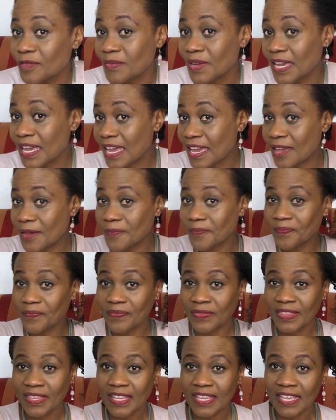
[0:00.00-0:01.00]
my hair,
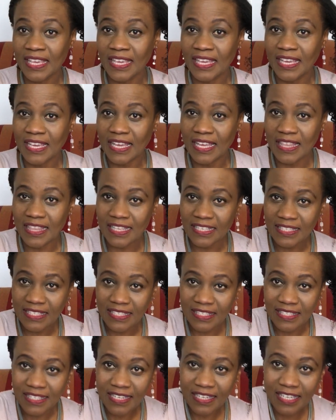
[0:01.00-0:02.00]
and this is
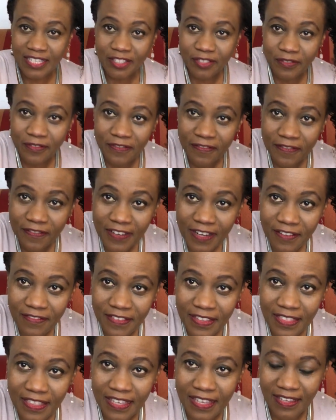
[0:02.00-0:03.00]
the little fluffy
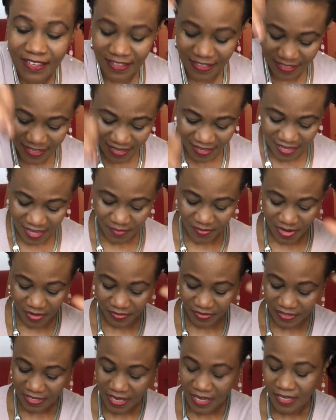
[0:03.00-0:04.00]
thing that came out.
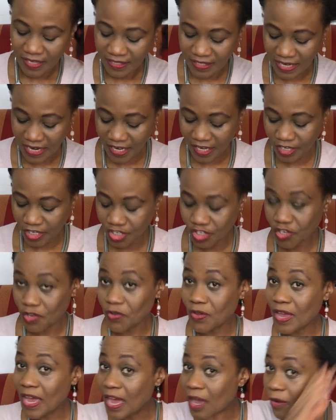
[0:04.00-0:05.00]
So now I'm going to show you
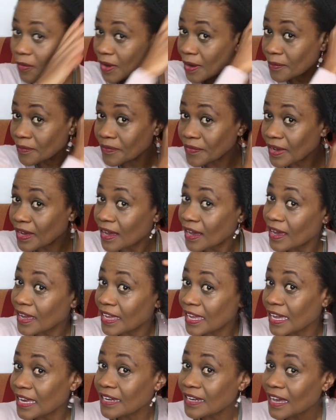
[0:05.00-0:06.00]
how
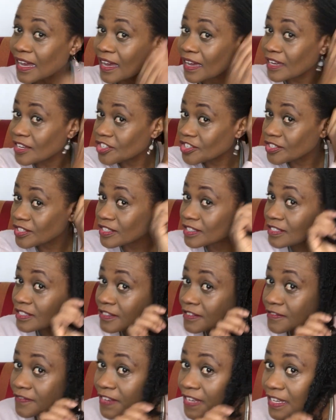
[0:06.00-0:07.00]
again I just
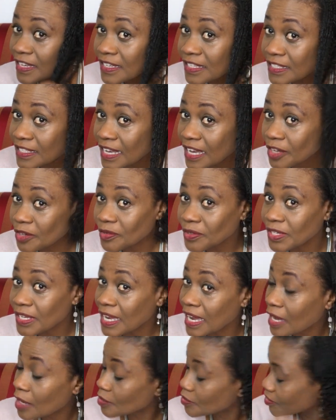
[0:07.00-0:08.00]
finger detangle it
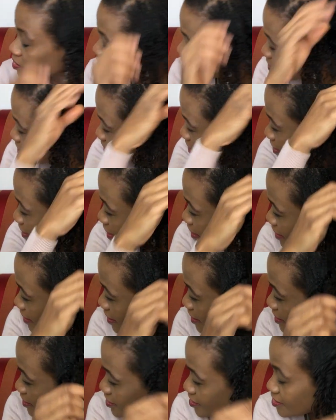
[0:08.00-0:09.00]
out like
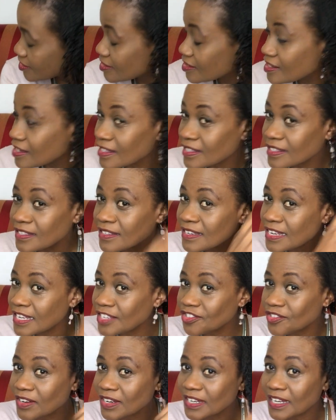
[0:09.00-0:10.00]
this, just
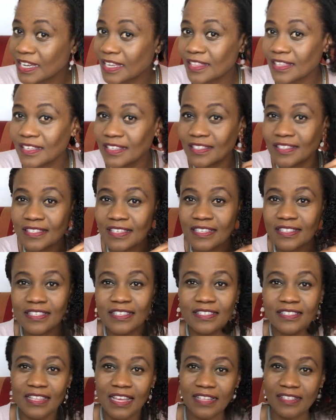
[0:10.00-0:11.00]
literally like this. It is
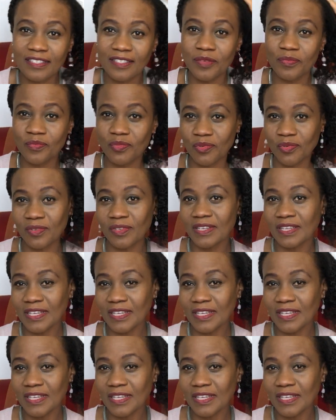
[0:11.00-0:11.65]
that simple.